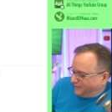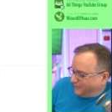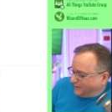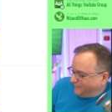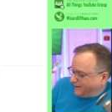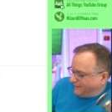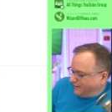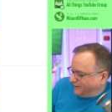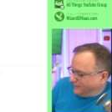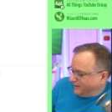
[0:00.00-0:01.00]

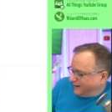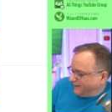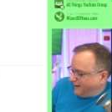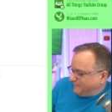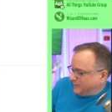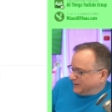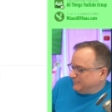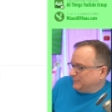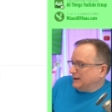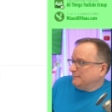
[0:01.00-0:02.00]
3,500, and up and
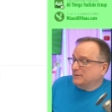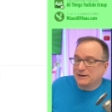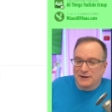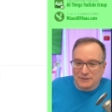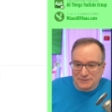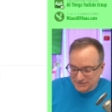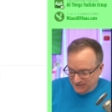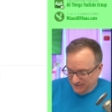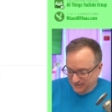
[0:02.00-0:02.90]
up and up it goes.